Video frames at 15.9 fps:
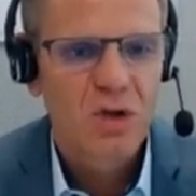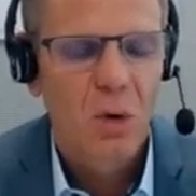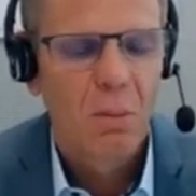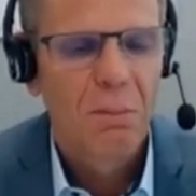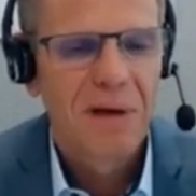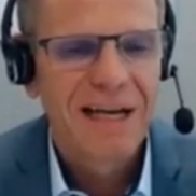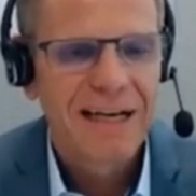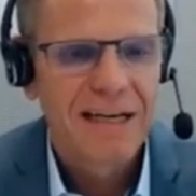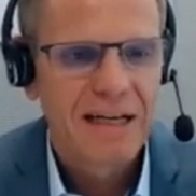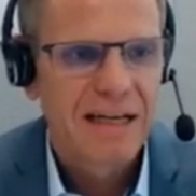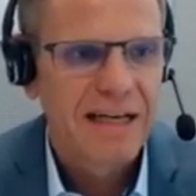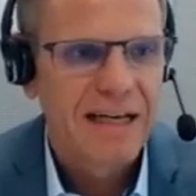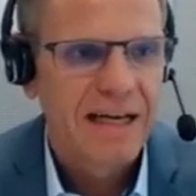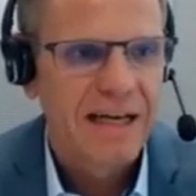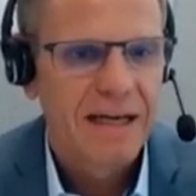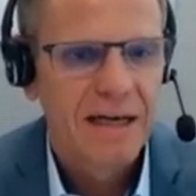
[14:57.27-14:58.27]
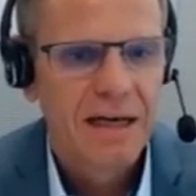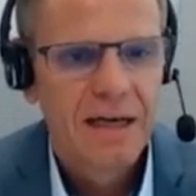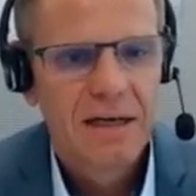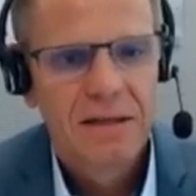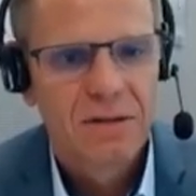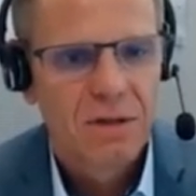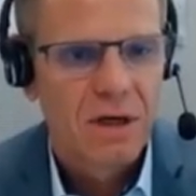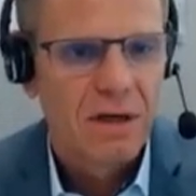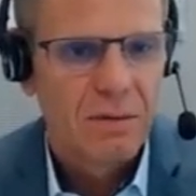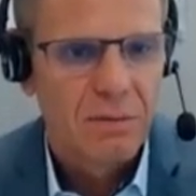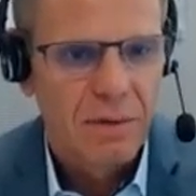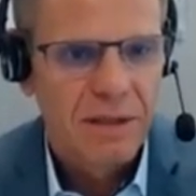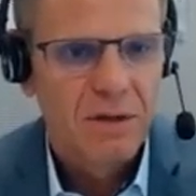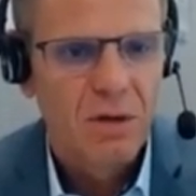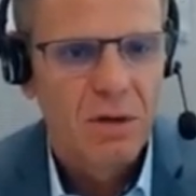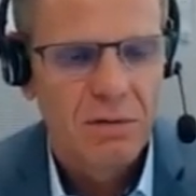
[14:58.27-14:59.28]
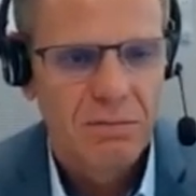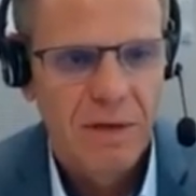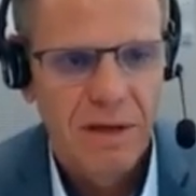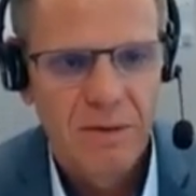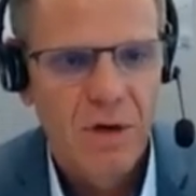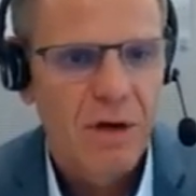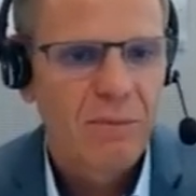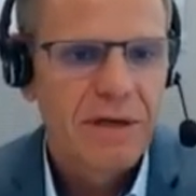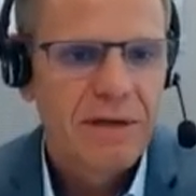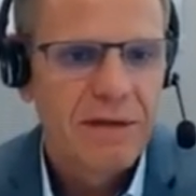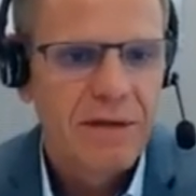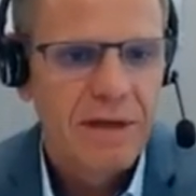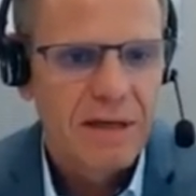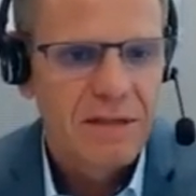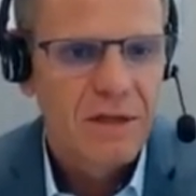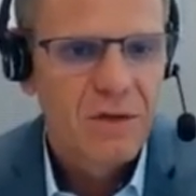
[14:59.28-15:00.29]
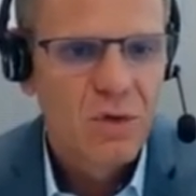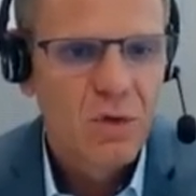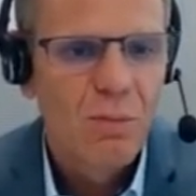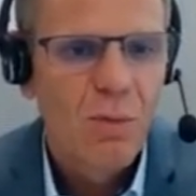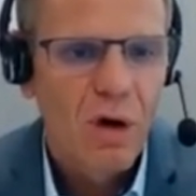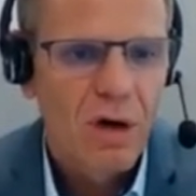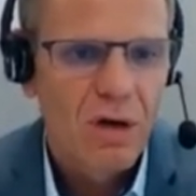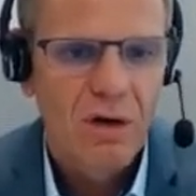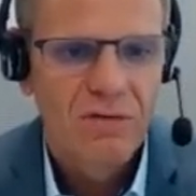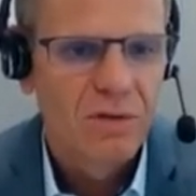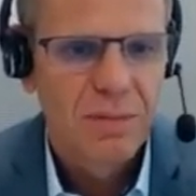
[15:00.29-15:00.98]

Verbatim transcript: completely uh, when you when you when there's a new model of a